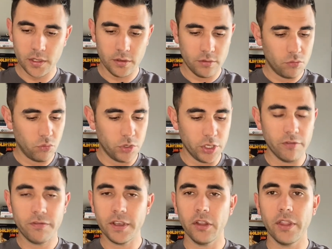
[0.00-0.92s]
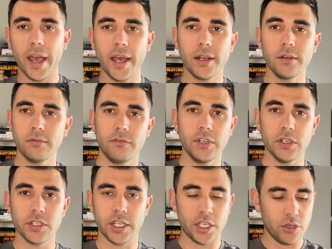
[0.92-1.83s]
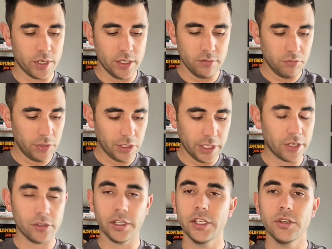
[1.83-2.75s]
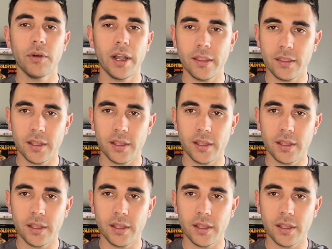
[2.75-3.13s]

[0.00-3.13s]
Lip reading: when you feel that, feels like you can literally do anything